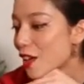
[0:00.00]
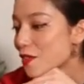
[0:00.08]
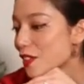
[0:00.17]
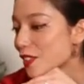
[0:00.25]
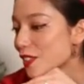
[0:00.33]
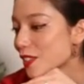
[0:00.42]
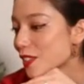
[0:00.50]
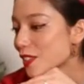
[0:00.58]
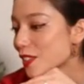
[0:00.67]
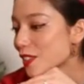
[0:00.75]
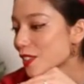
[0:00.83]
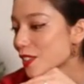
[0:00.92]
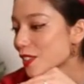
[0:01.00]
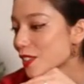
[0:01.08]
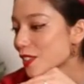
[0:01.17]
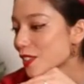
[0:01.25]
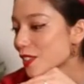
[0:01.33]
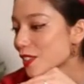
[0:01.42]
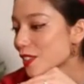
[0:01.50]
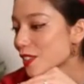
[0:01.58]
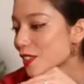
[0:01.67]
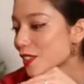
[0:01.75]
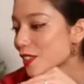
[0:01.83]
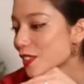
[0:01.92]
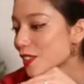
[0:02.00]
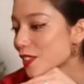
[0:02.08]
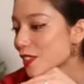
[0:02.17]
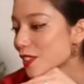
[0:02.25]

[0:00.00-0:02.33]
This is hilarious. Cool.